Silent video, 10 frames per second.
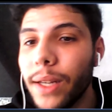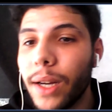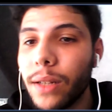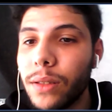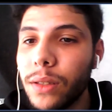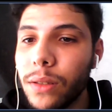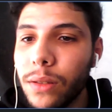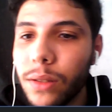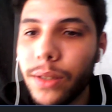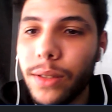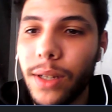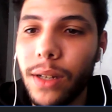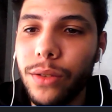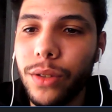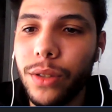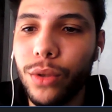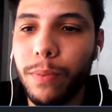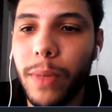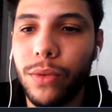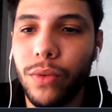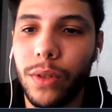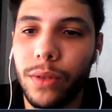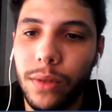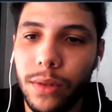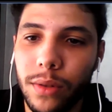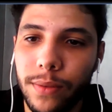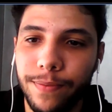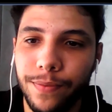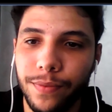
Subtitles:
why adding salt to passwords?